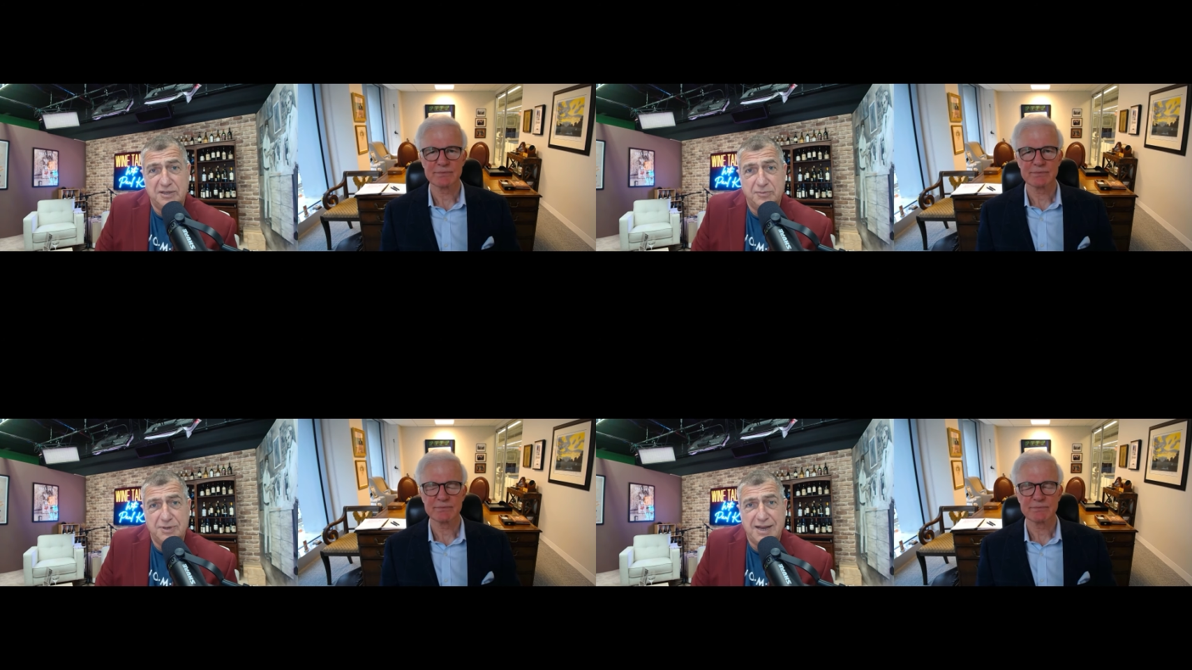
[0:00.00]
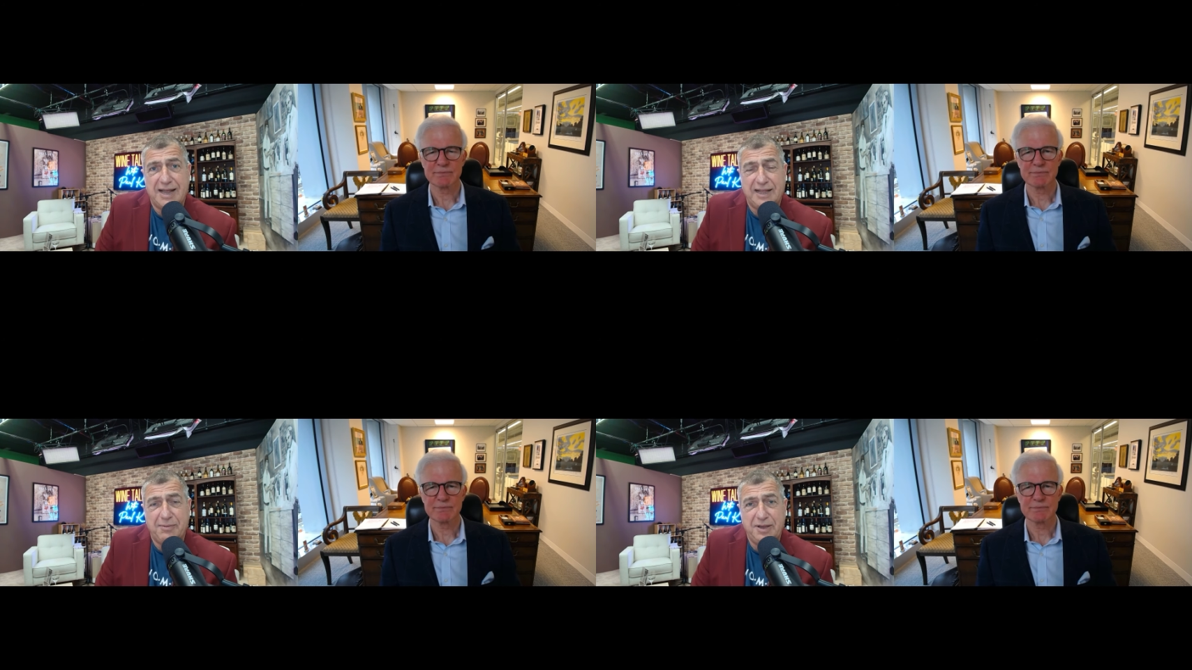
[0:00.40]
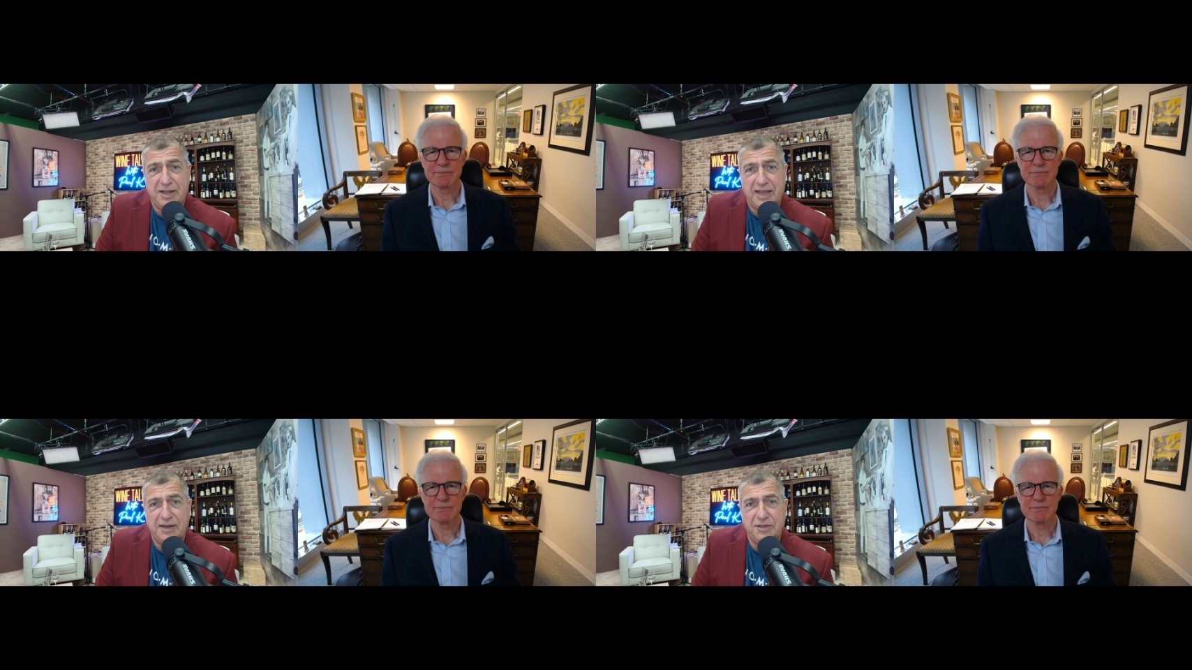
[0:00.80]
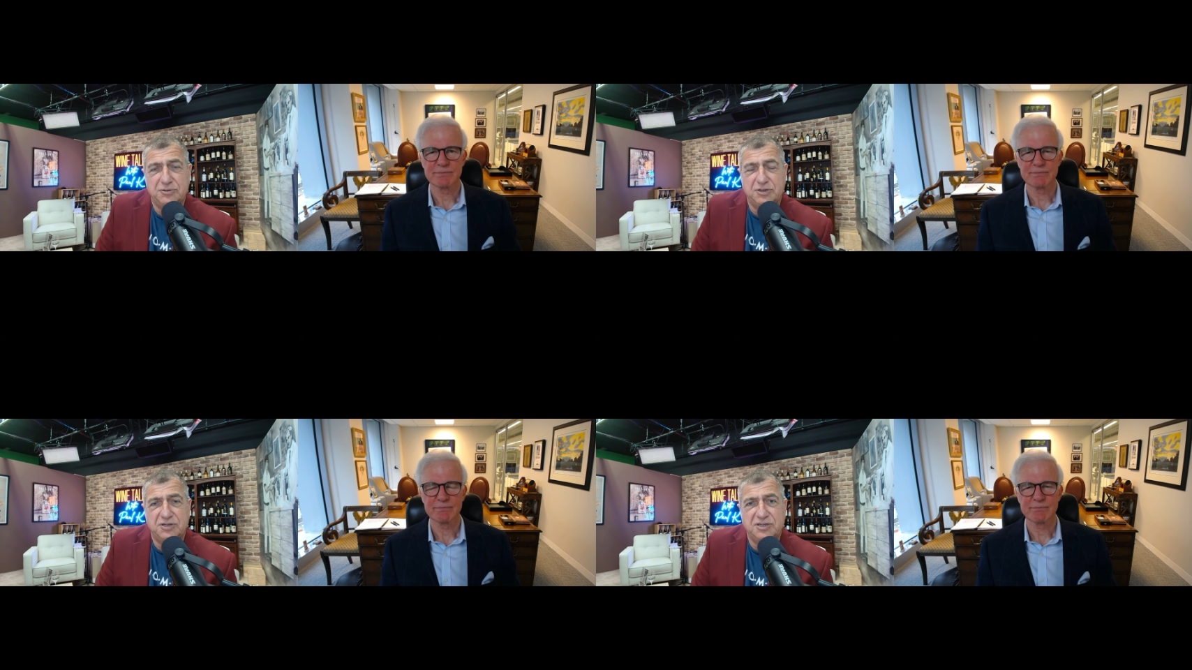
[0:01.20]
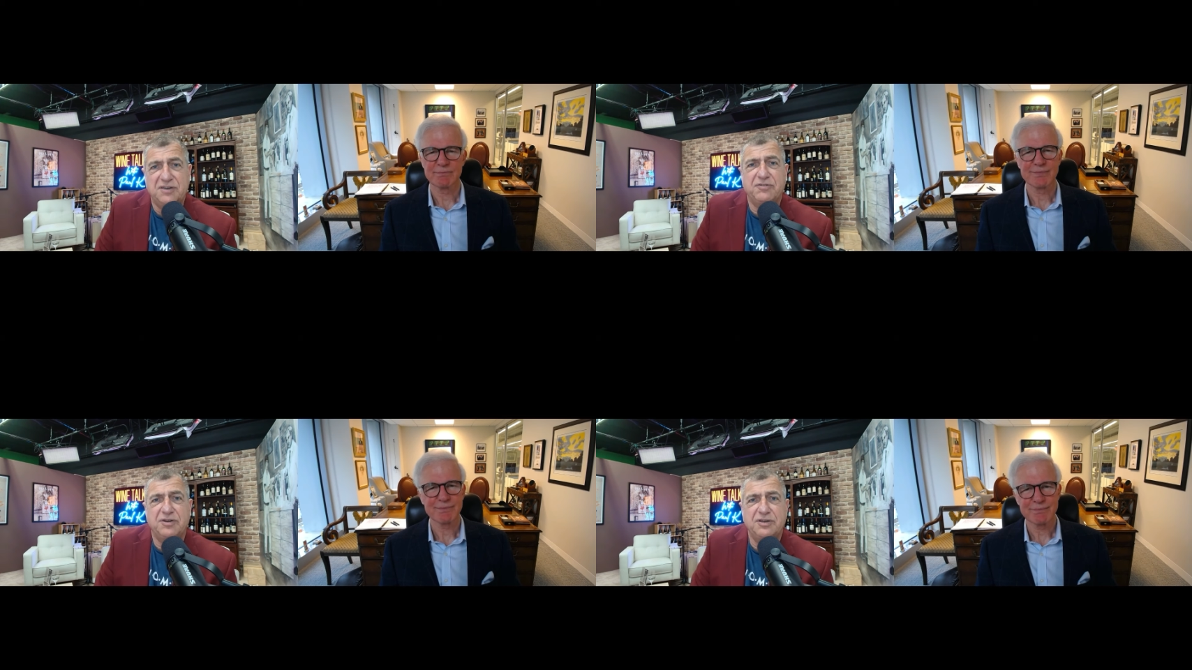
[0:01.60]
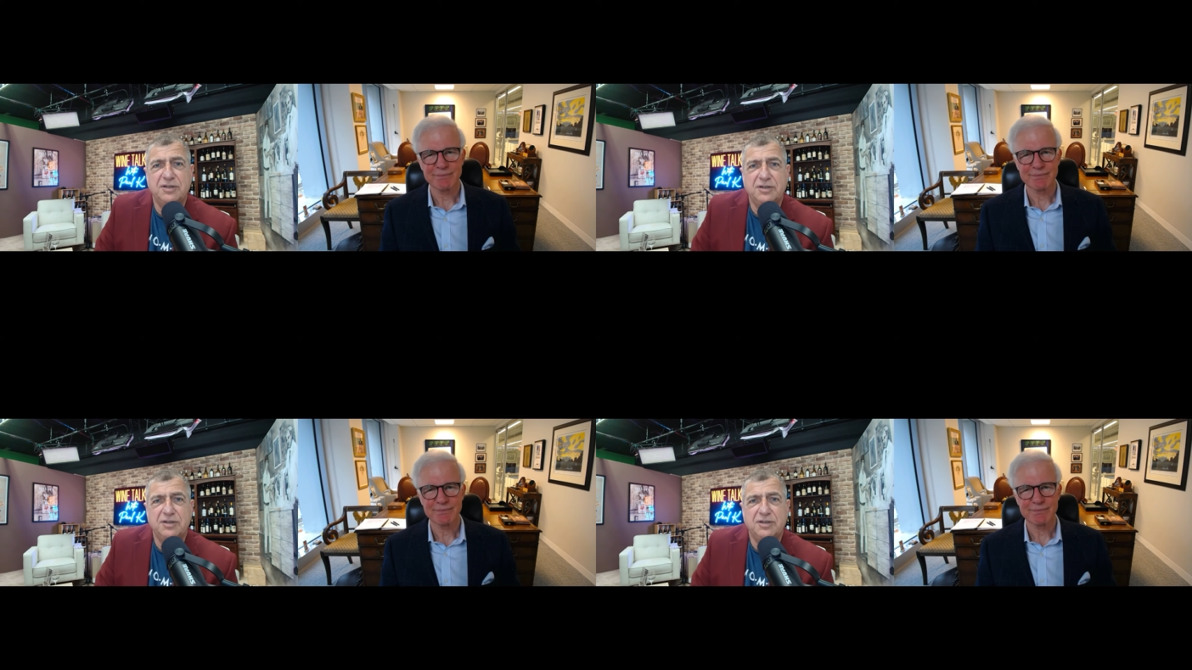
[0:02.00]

Speaker 1: They would not let me I had to use a different